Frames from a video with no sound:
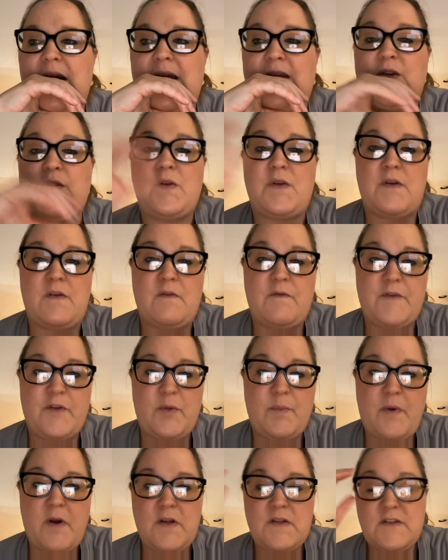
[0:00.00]
couldn't feel
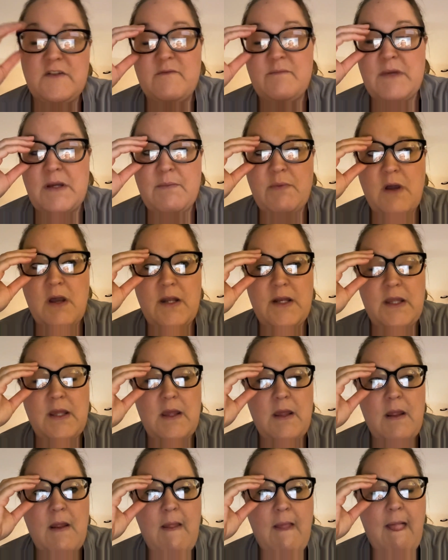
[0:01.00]
parts of my
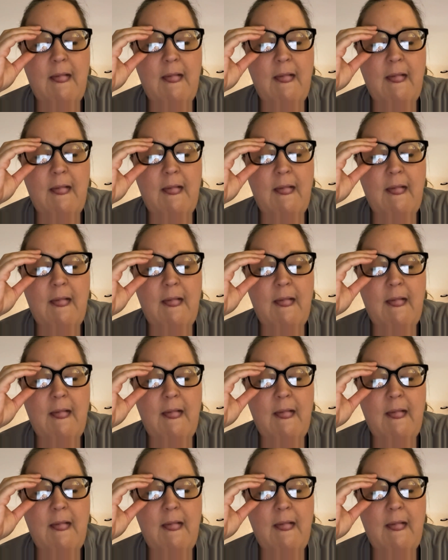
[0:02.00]
body.